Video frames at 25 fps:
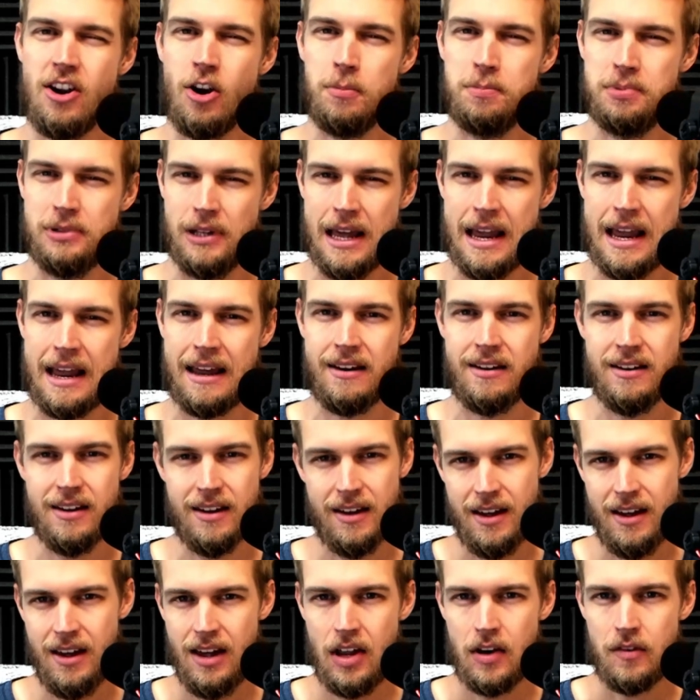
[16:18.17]
plan
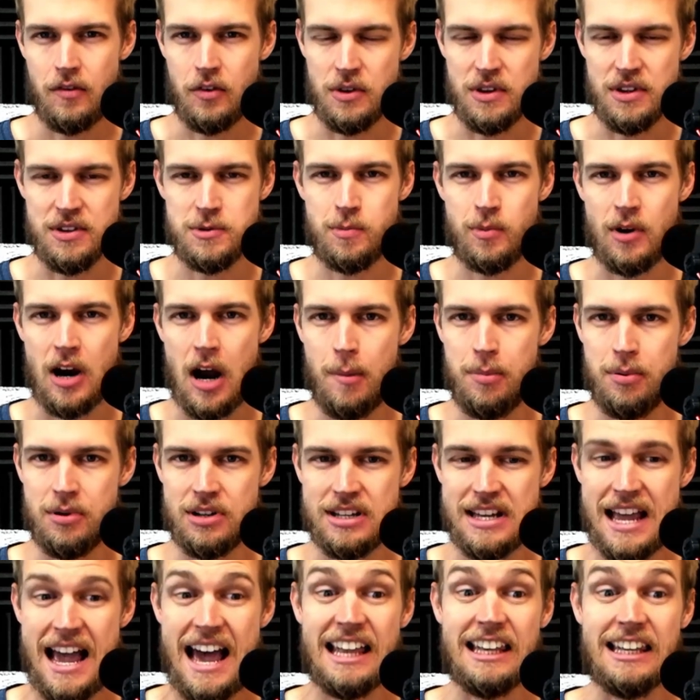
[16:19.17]
for this property
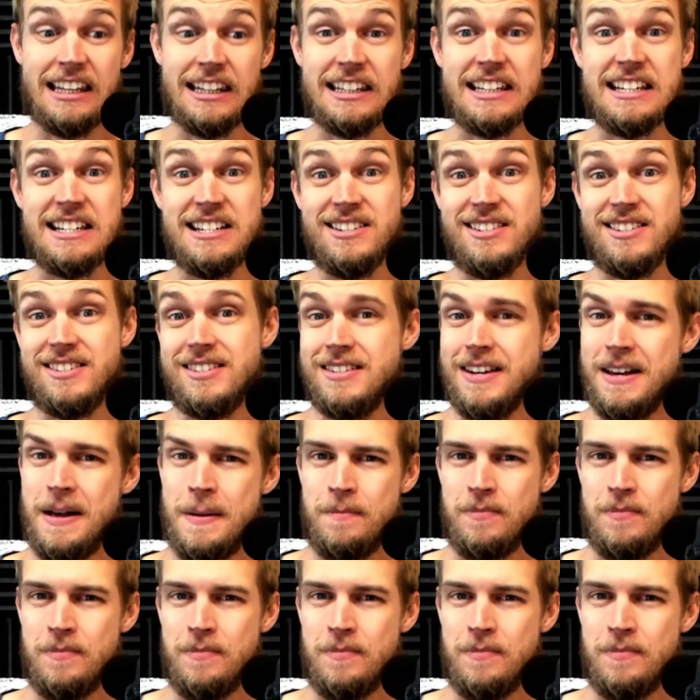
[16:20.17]
at least.